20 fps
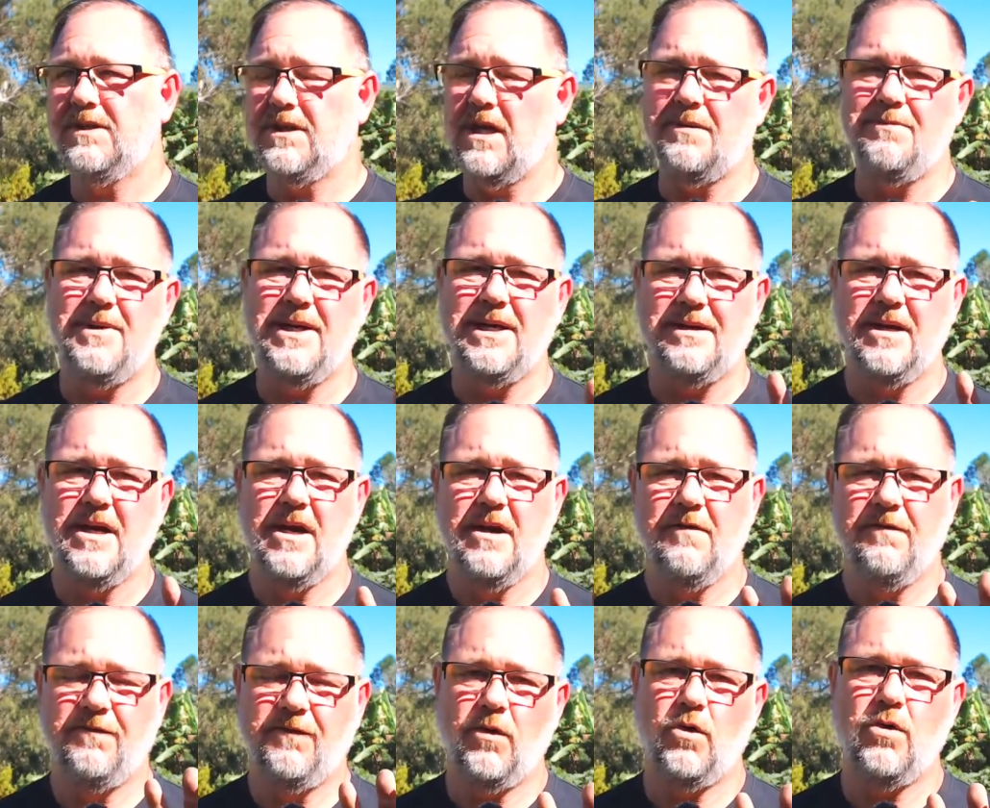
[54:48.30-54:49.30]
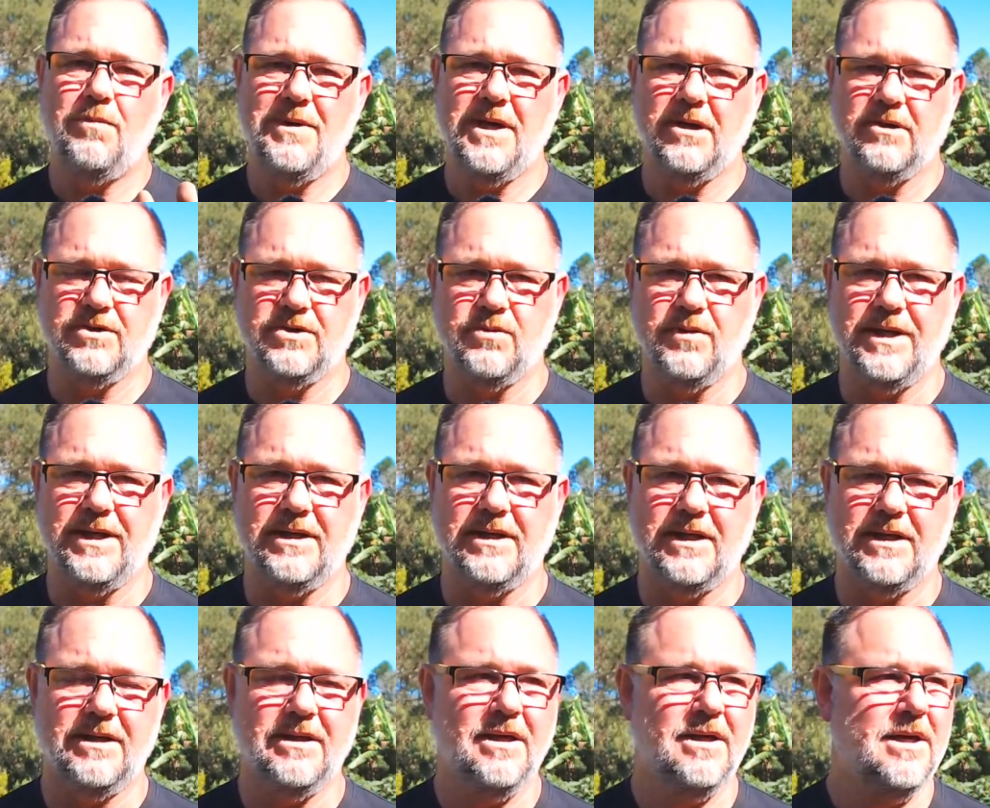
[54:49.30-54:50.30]
So I mean, 4 meals
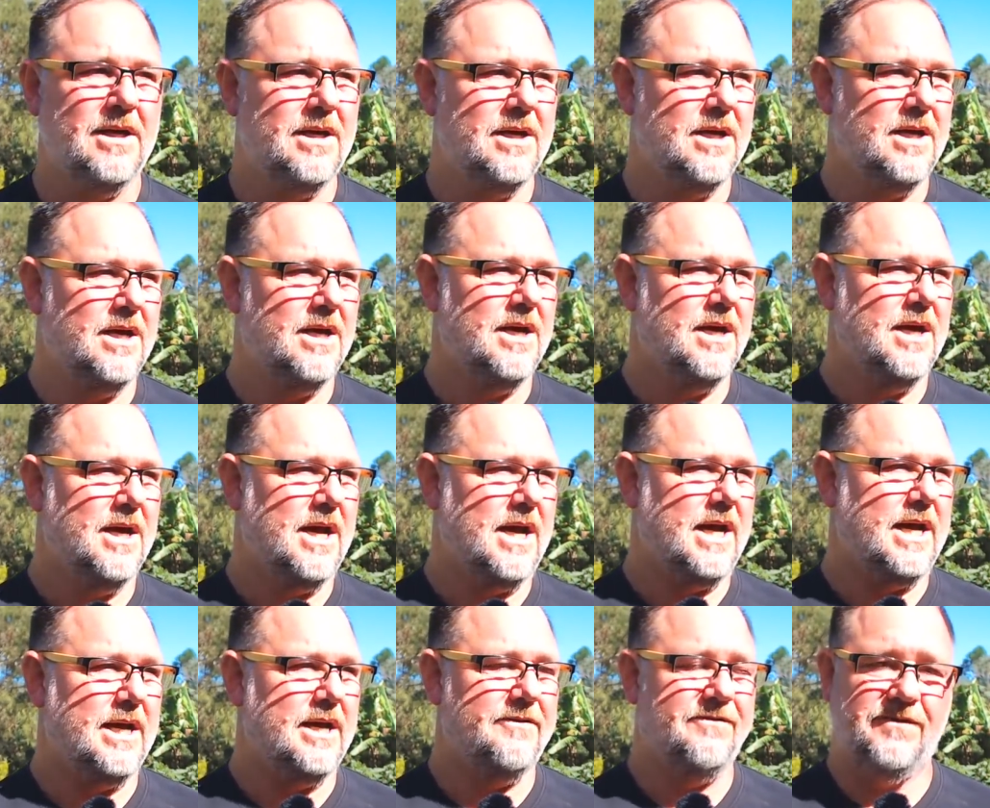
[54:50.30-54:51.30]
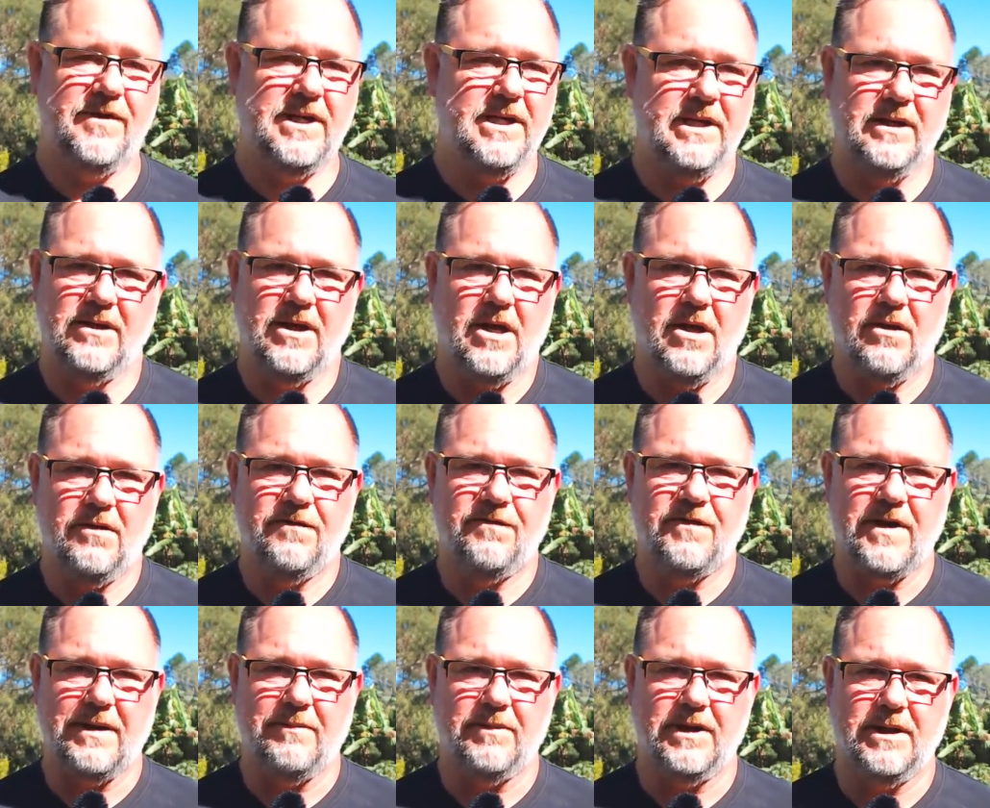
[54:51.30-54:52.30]
really, feeding the whole
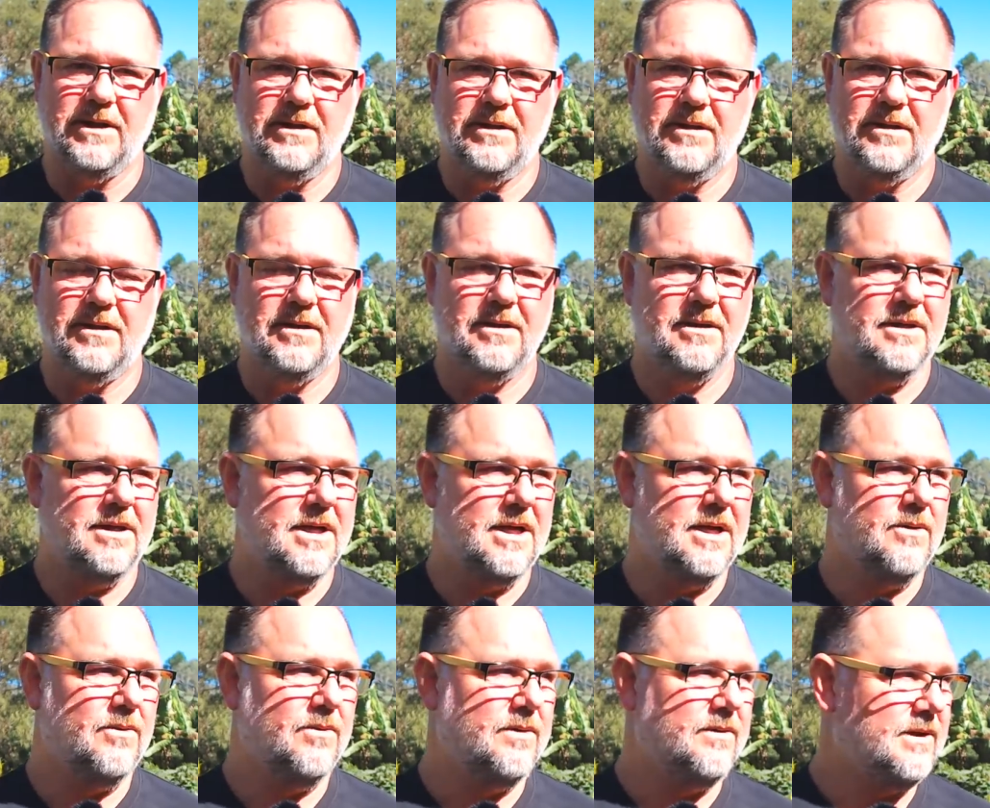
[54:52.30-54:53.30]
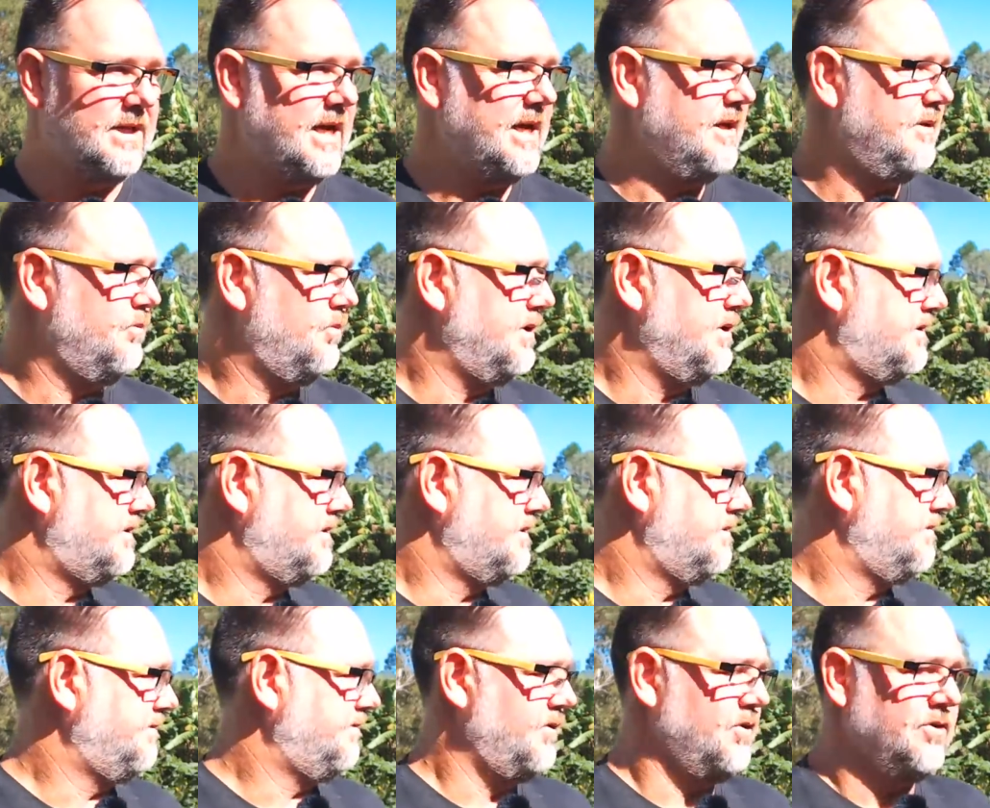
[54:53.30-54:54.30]
family. Then with
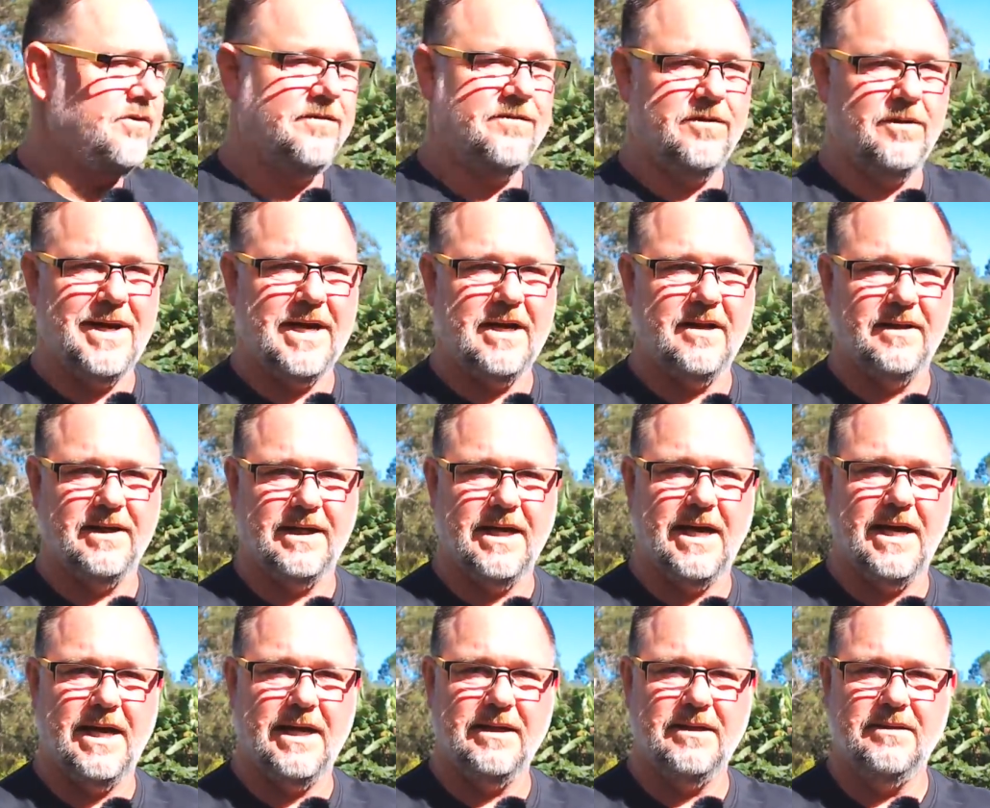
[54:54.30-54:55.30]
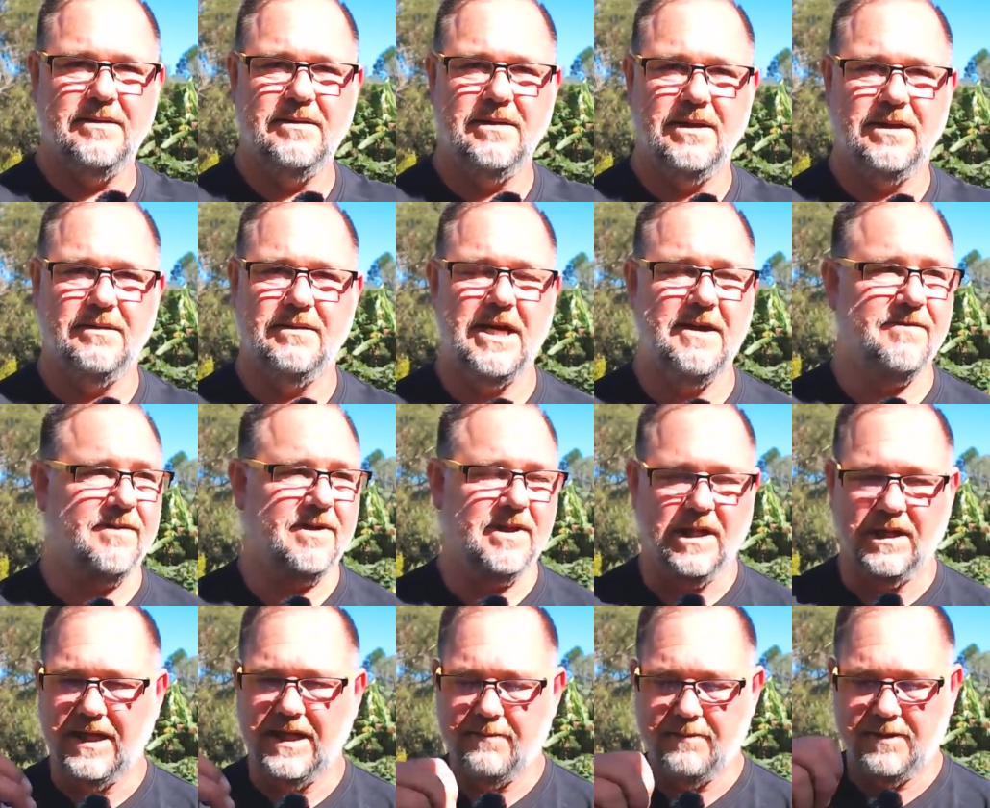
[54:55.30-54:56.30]
food from out of the garden, and even the
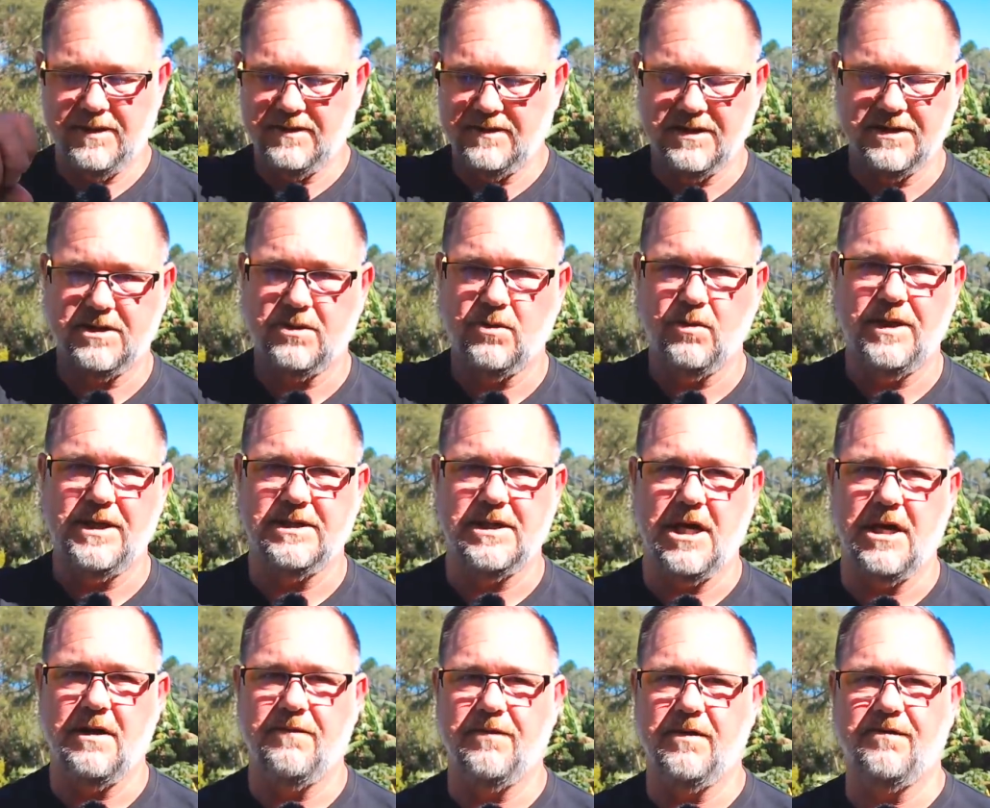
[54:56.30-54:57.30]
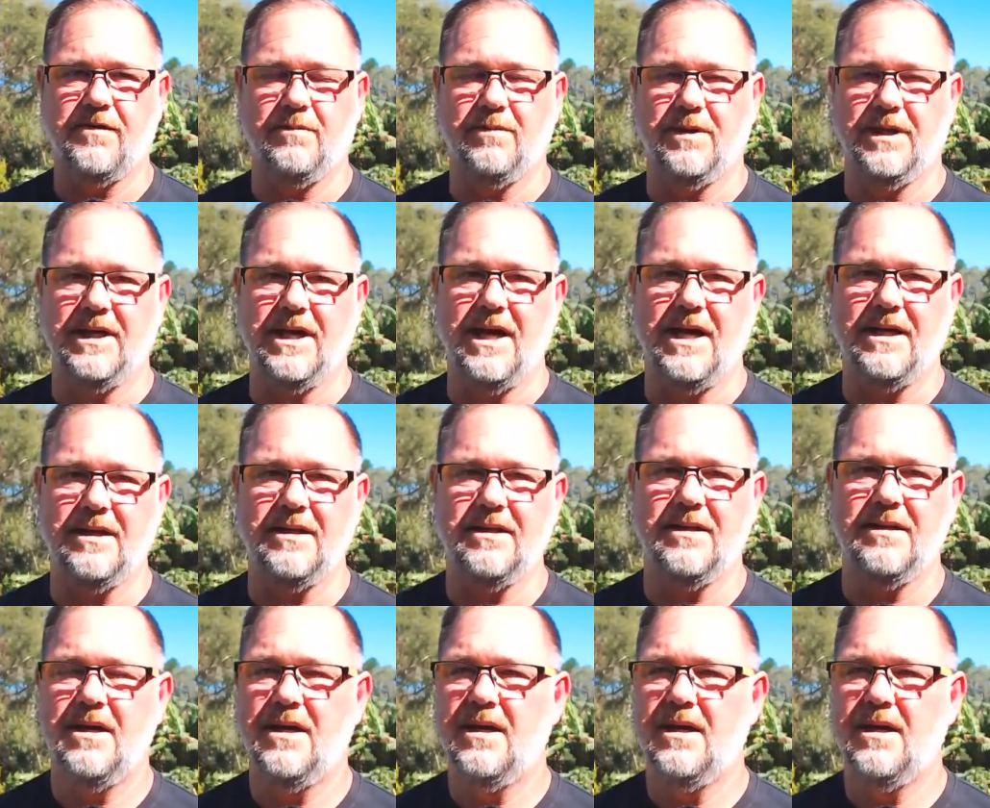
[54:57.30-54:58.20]
lemons to squeeze over it from the garden,